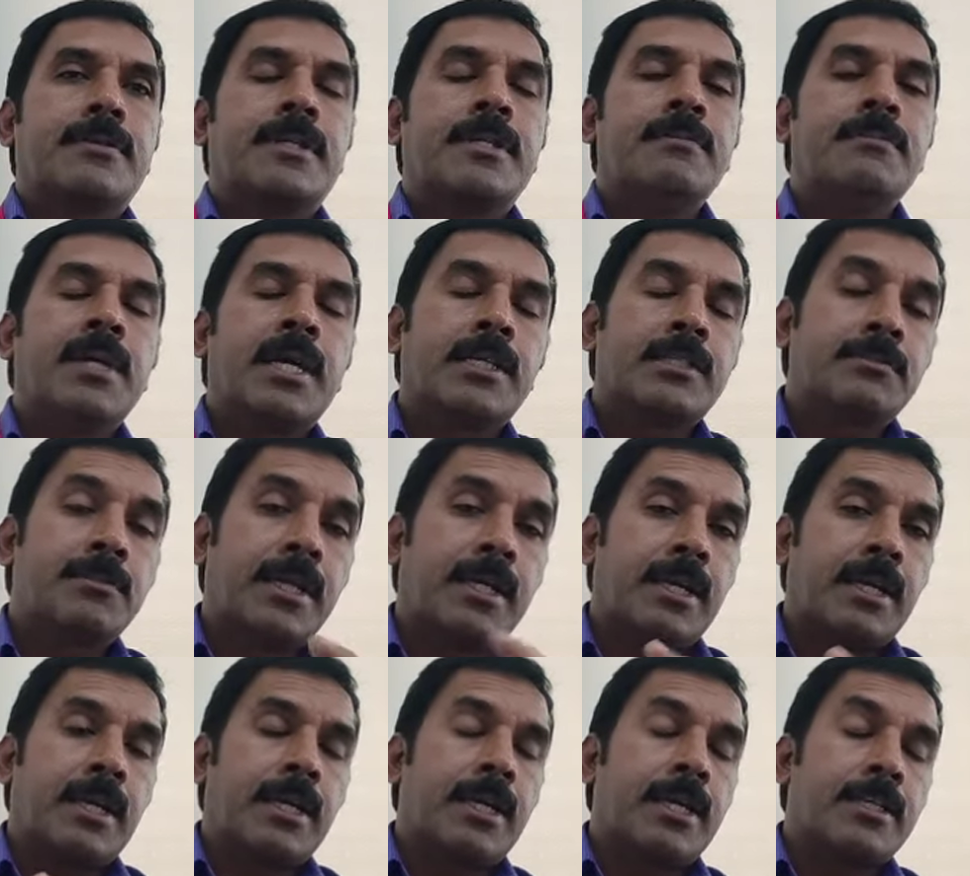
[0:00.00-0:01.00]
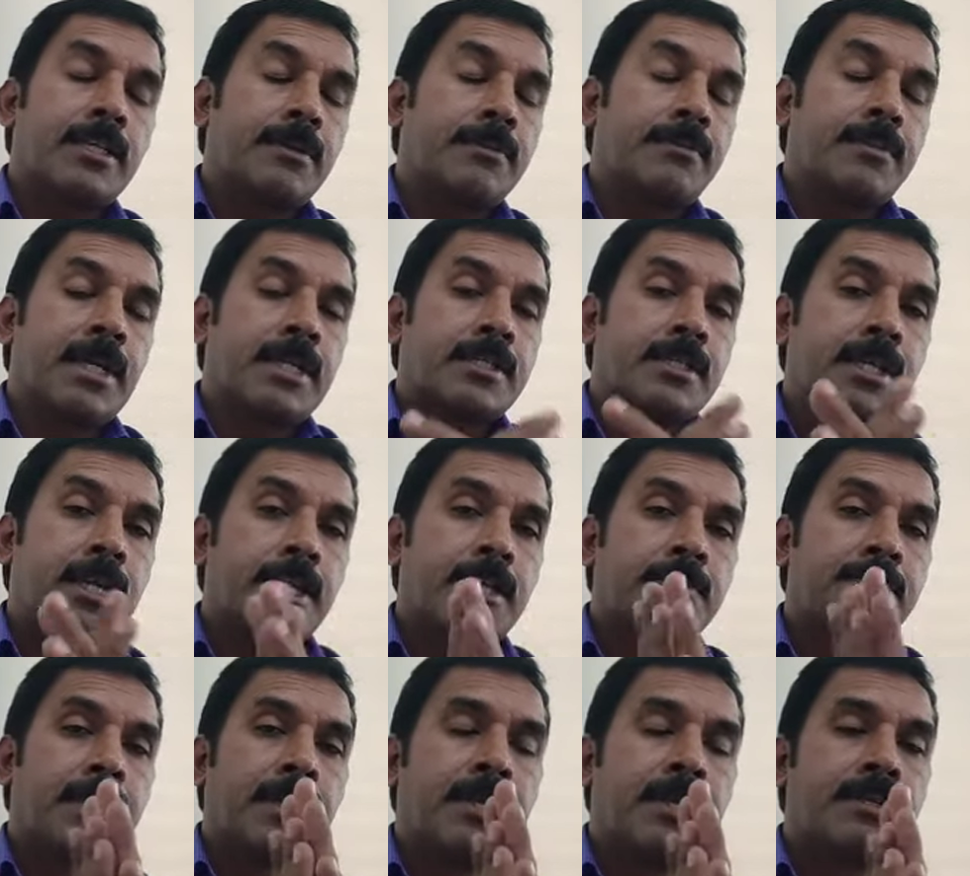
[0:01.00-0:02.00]
In-basket
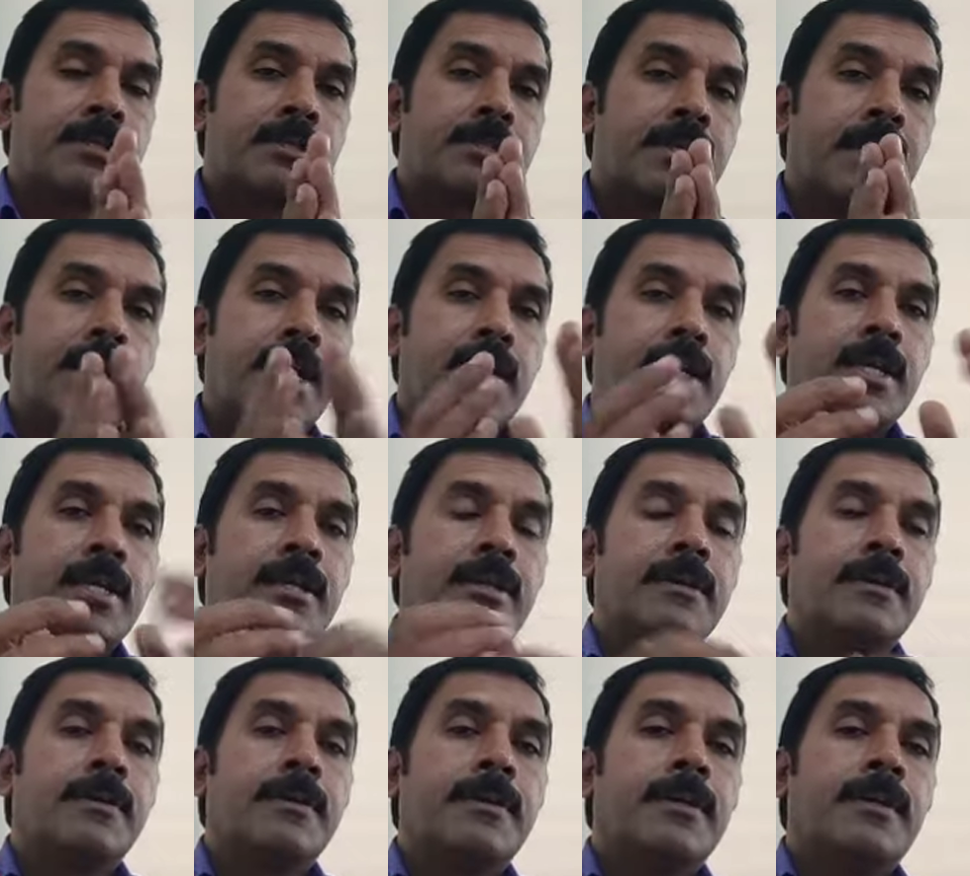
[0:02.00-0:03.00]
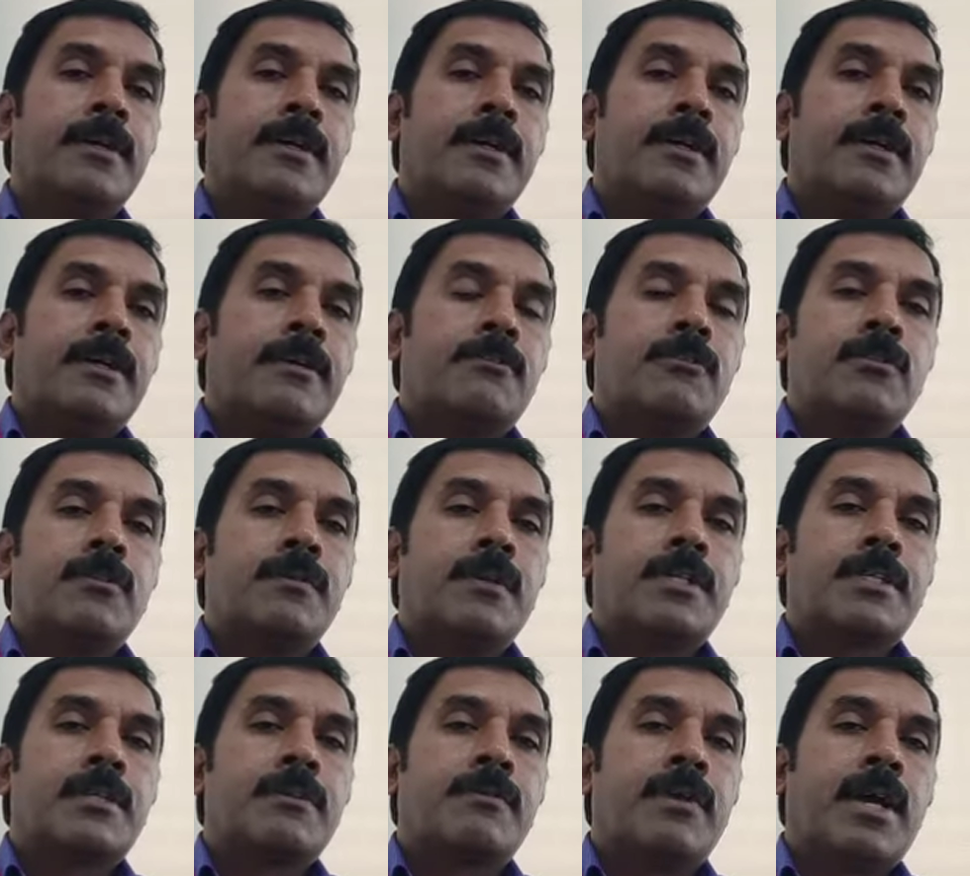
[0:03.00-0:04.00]
experience is creating a
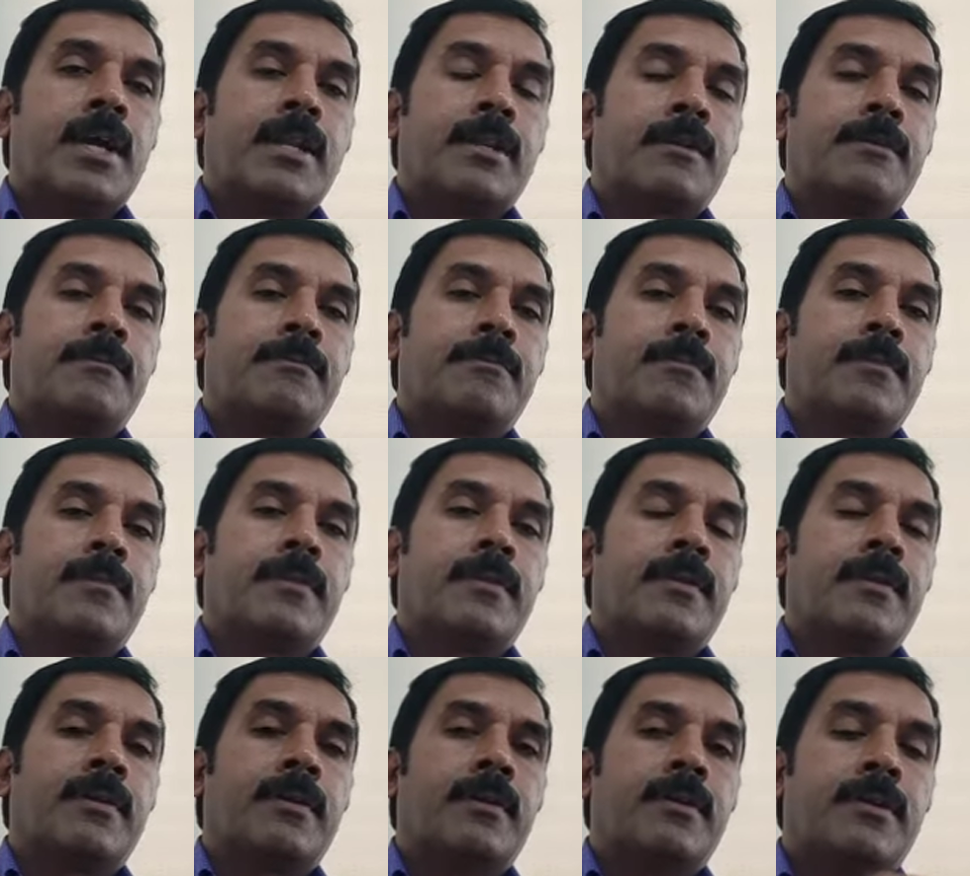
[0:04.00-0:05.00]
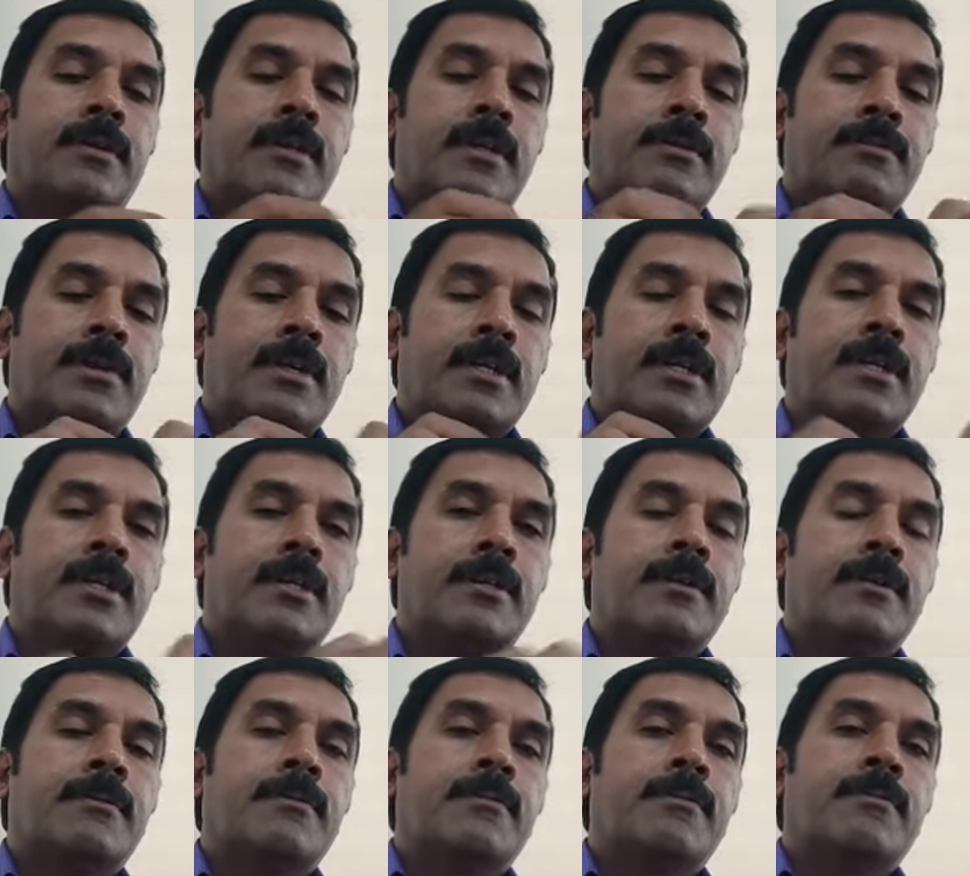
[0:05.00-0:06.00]
situation where different
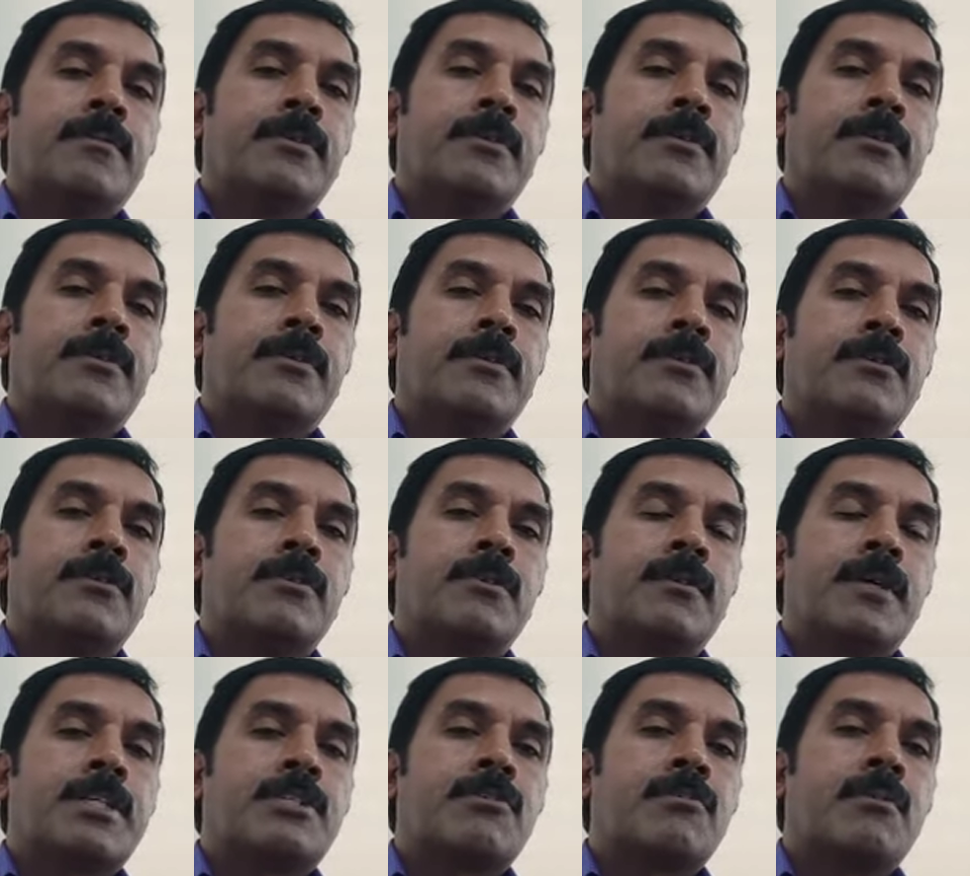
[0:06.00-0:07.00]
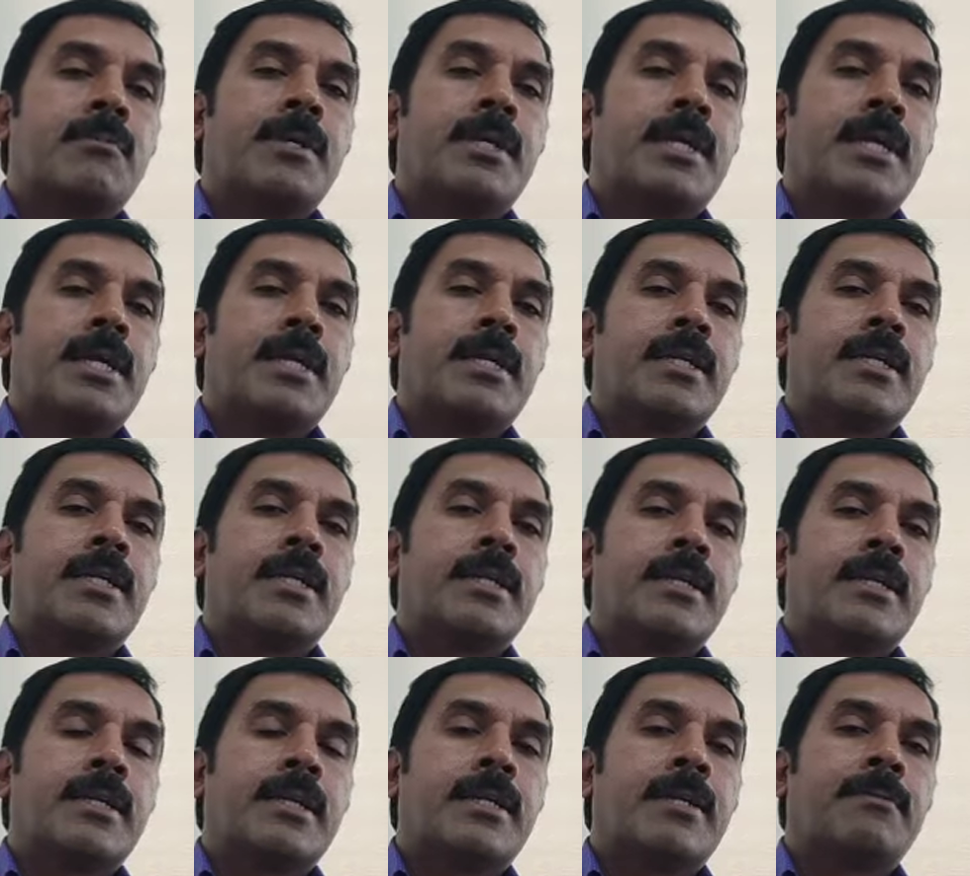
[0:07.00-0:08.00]
situations will be created
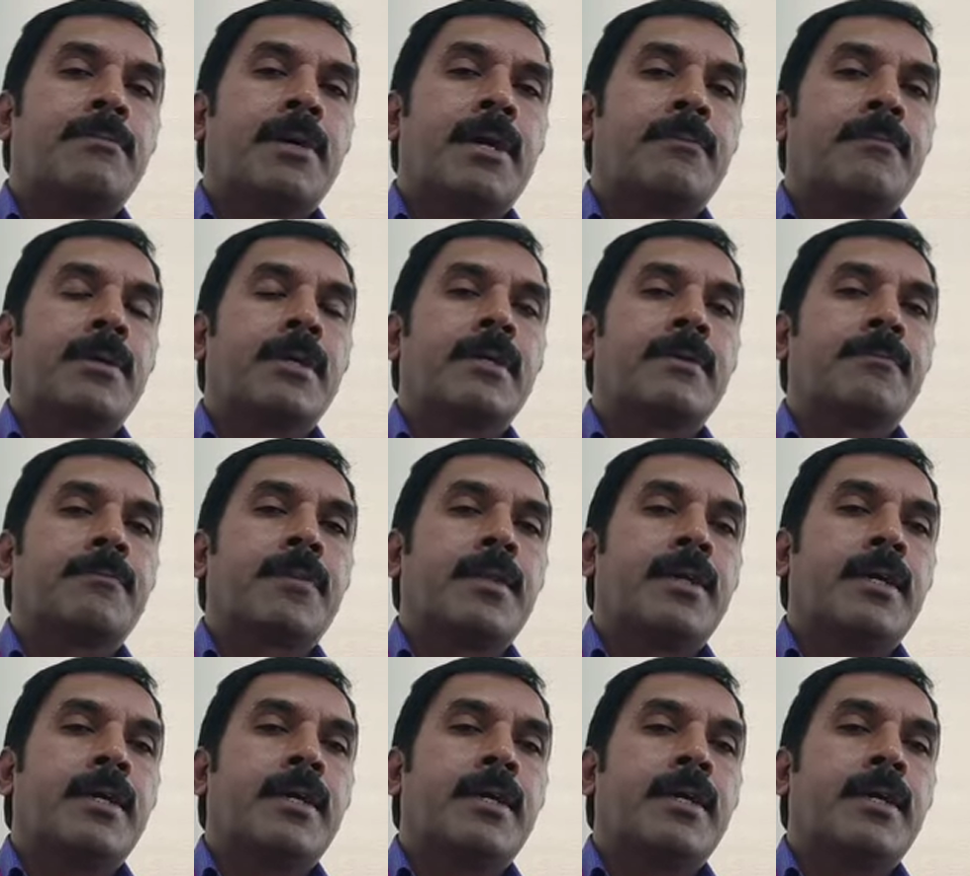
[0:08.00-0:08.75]
and written in a paper,